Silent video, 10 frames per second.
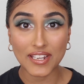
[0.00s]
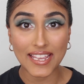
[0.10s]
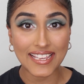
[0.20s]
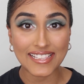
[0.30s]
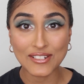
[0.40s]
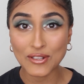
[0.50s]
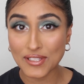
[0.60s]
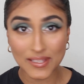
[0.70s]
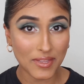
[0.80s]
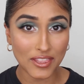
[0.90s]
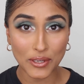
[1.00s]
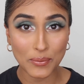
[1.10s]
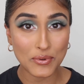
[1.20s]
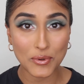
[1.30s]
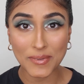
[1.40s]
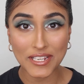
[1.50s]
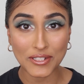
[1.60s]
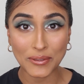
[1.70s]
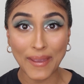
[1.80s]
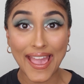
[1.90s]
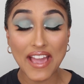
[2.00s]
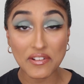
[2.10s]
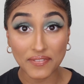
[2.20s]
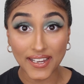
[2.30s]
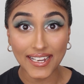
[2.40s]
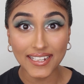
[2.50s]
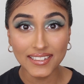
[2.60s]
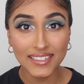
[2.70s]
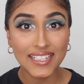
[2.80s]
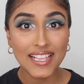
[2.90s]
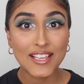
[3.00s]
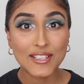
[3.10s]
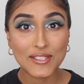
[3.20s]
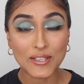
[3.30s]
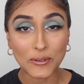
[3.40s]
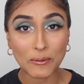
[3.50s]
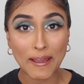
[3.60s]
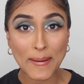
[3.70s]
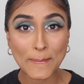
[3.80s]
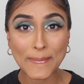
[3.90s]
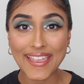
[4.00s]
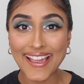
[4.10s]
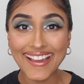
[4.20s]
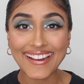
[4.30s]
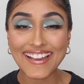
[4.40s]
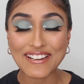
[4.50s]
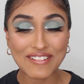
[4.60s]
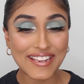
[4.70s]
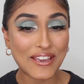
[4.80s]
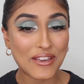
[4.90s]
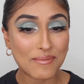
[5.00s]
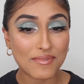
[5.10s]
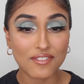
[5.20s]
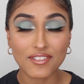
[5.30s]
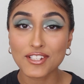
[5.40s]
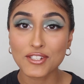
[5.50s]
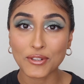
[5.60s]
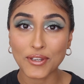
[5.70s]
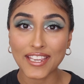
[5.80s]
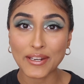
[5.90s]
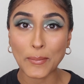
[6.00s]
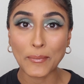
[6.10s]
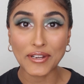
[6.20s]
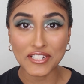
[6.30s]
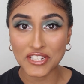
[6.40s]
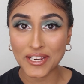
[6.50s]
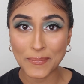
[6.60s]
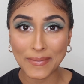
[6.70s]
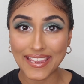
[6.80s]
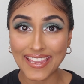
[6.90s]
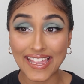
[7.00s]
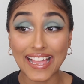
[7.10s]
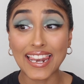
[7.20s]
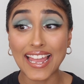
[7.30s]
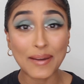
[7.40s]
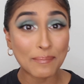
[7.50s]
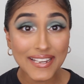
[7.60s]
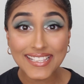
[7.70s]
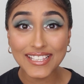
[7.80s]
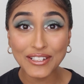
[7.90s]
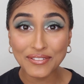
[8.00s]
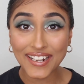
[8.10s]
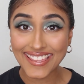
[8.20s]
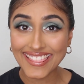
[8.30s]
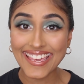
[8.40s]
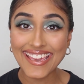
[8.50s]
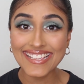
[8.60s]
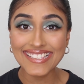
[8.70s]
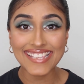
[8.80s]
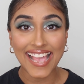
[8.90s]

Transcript: It is not something that I would normally do ever. So yeah, I really hope you've enjoyed watching me glam myself like this.